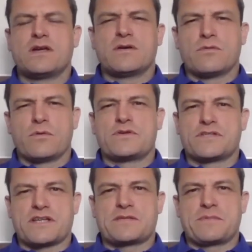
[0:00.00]
What would you
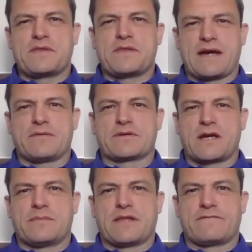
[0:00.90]
say has been the
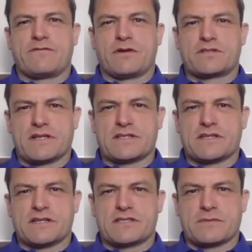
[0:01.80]
outcome of that volatility
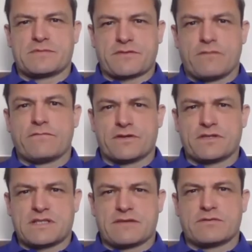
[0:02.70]
in terms of confidence
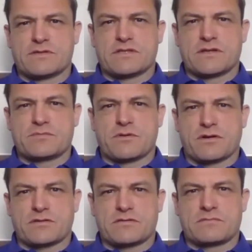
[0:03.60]
levels in those products?